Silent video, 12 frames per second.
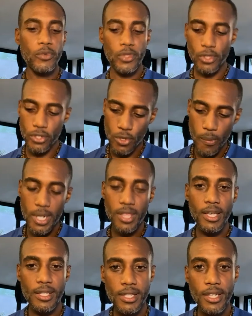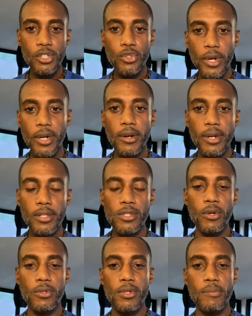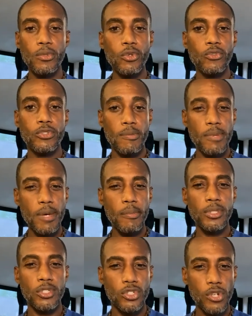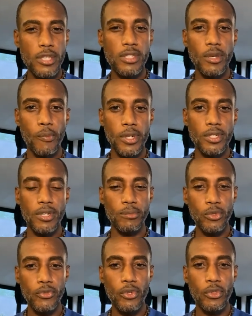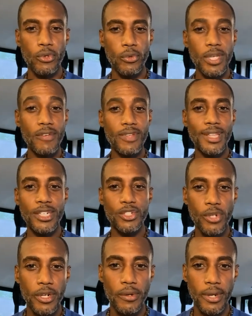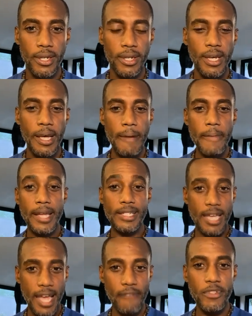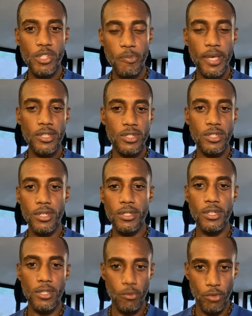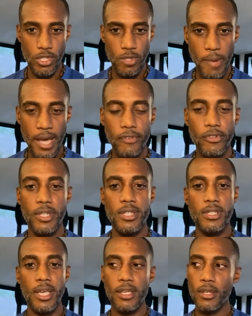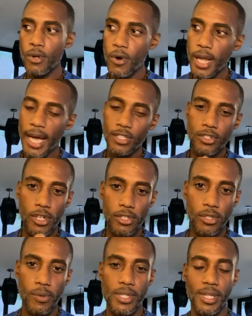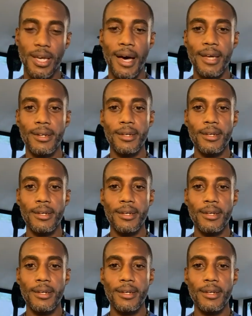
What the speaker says: So many things get triggered, and so to be able to trust someone to move you through even that triggering, and to have the space to respectfully say, you know what, I trust you as a guide.